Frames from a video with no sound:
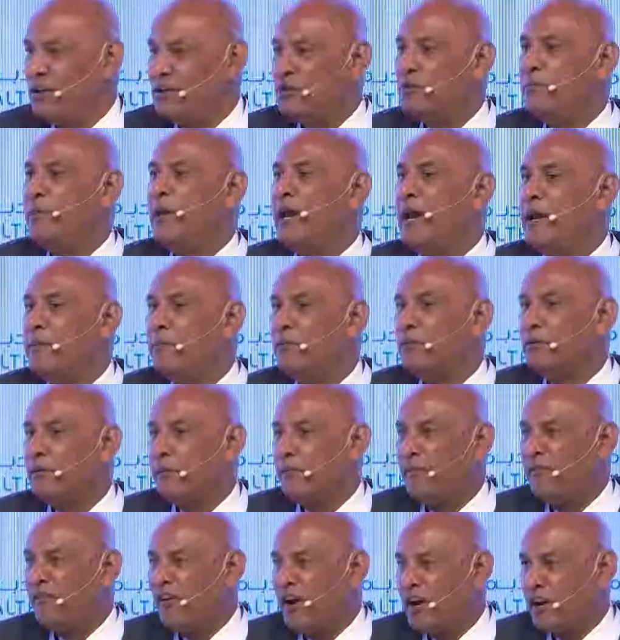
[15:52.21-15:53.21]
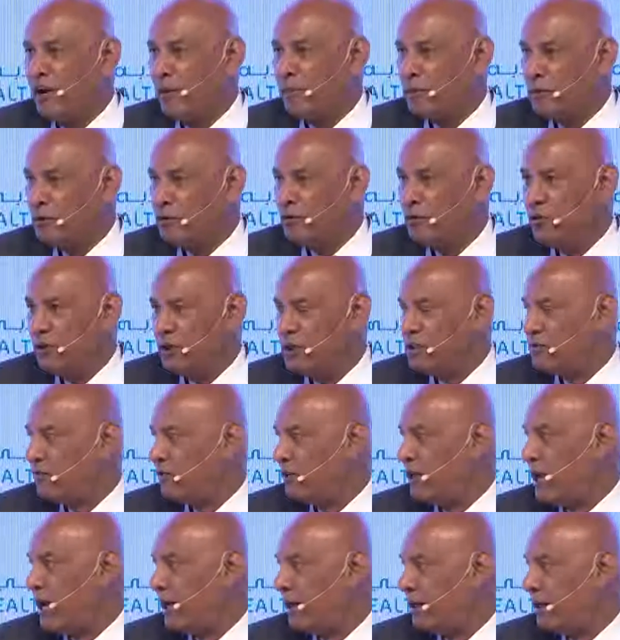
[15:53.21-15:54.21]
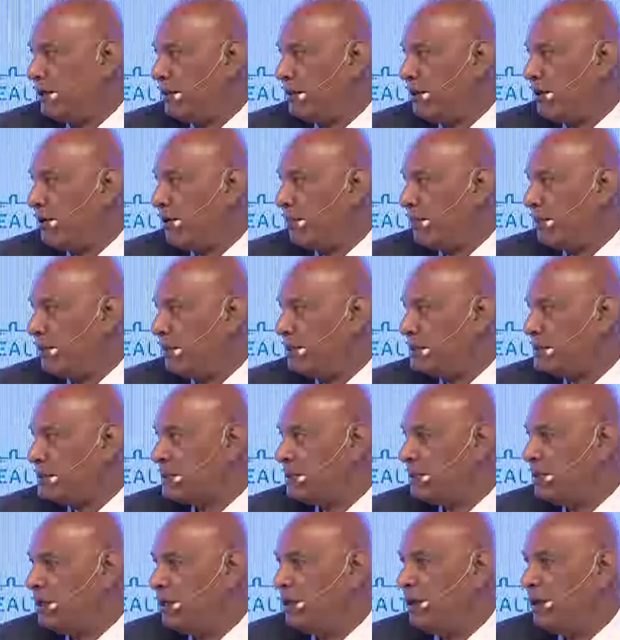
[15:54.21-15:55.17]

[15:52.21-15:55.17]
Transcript: to be able to provide opportunities for targeted therapies,